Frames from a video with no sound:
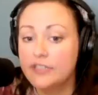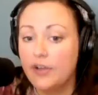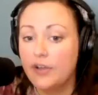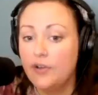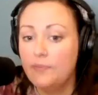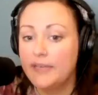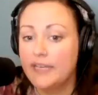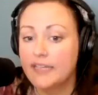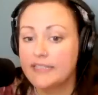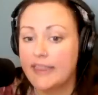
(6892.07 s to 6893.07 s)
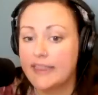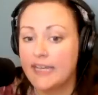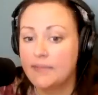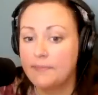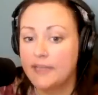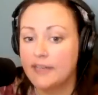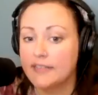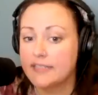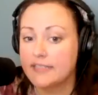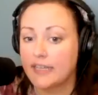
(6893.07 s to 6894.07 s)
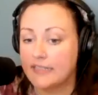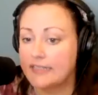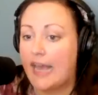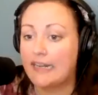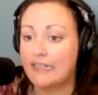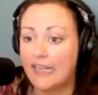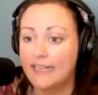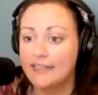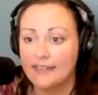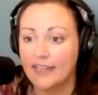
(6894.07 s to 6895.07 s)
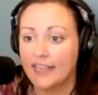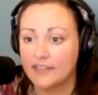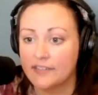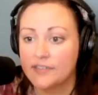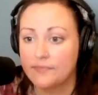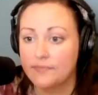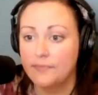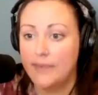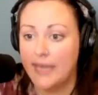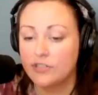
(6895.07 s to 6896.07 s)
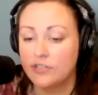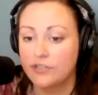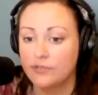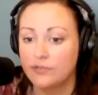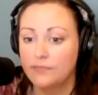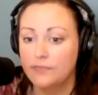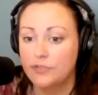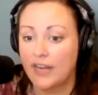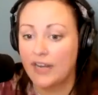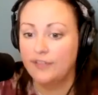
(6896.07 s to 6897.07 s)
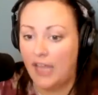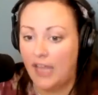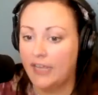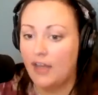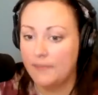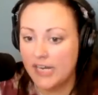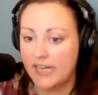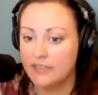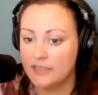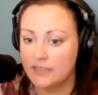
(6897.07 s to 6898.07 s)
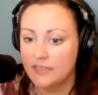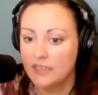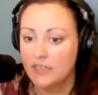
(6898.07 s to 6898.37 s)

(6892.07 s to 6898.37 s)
so because I think because it's like a satellite, like it's meant to track flying objects.